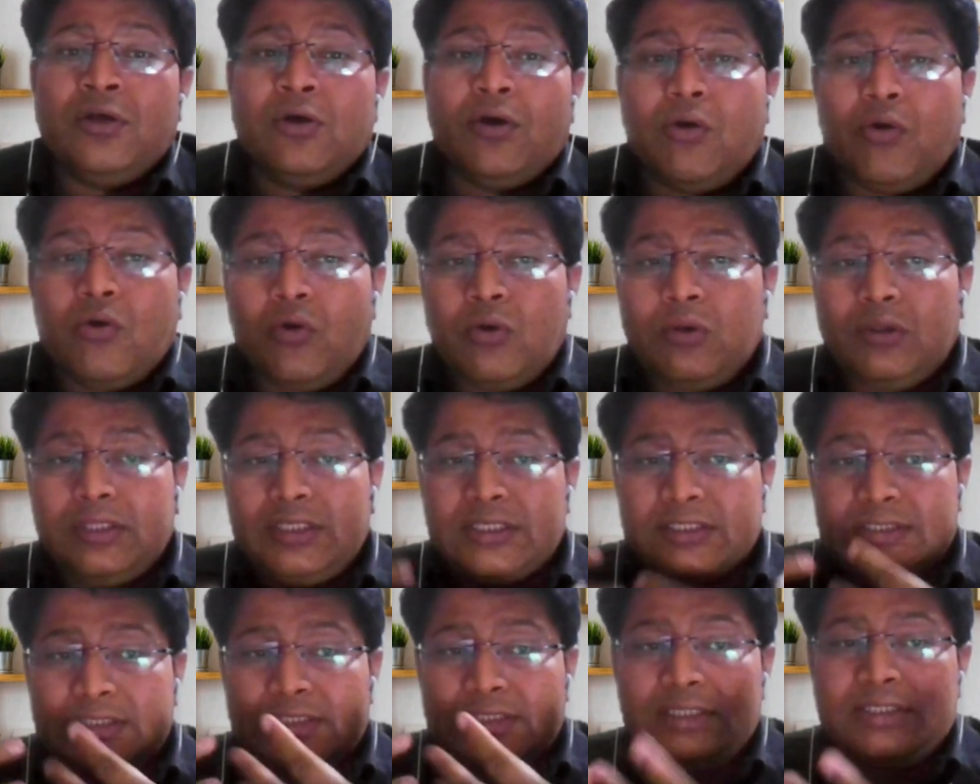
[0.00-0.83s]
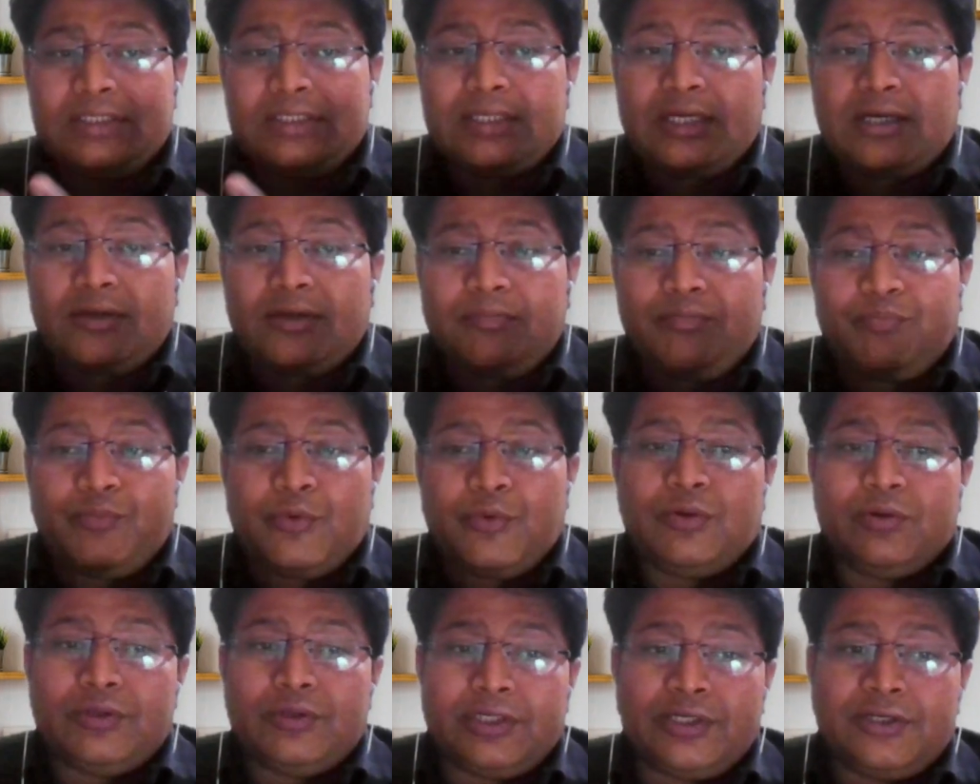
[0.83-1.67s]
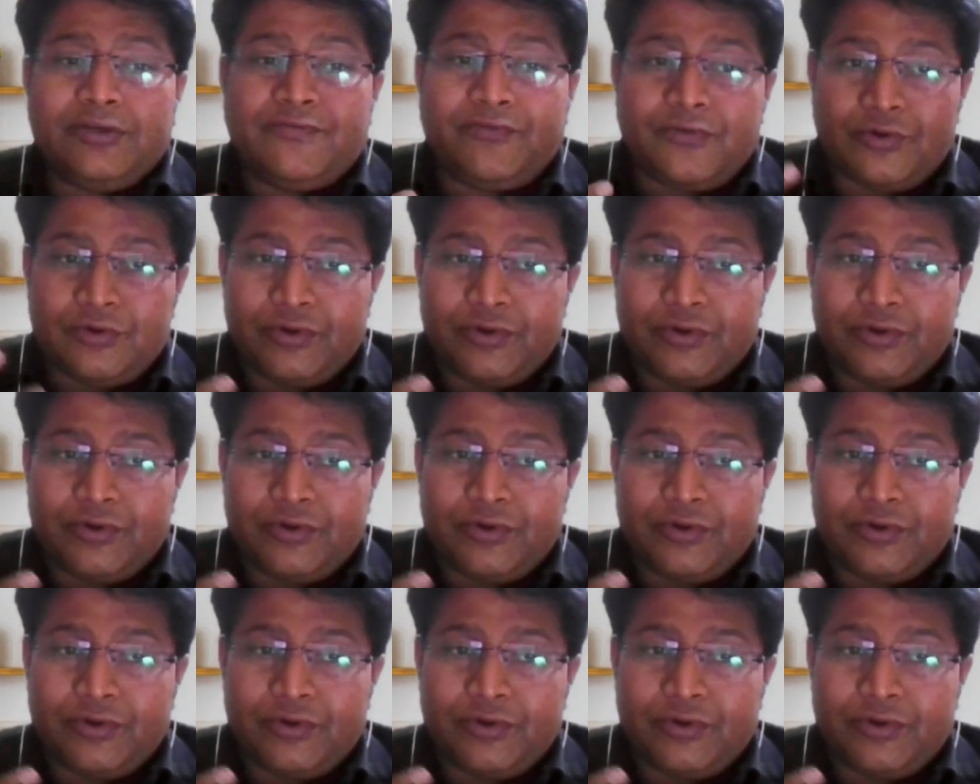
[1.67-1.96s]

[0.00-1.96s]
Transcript: all these things are important for